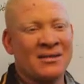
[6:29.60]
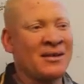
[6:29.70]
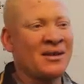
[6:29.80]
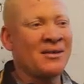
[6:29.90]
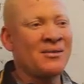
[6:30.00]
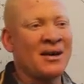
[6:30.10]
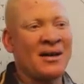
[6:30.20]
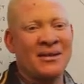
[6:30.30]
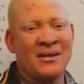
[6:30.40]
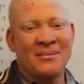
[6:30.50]
Take a look
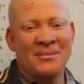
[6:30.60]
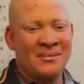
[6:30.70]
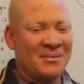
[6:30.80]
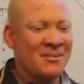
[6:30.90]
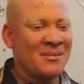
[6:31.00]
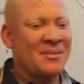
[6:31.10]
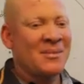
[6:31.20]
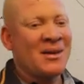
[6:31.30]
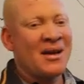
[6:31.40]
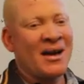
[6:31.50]
at them,
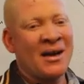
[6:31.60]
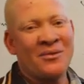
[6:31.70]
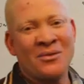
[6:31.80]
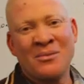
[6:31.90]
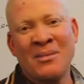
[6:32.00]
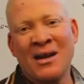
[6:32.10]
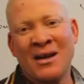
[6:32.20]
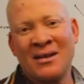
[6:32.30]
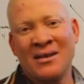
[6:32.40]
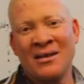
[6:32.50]
and we'll be
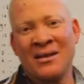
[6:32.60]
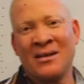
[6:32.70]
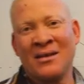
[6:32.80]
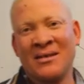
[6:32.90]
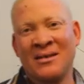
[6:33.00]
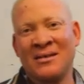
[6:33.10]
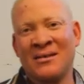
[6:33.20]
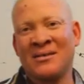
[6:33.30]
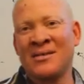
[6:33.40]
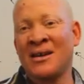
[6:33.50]
back in a
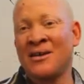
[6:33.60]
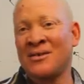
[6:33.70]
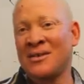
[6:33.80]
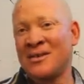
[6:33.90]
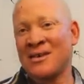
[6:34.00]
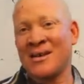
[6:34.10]
second.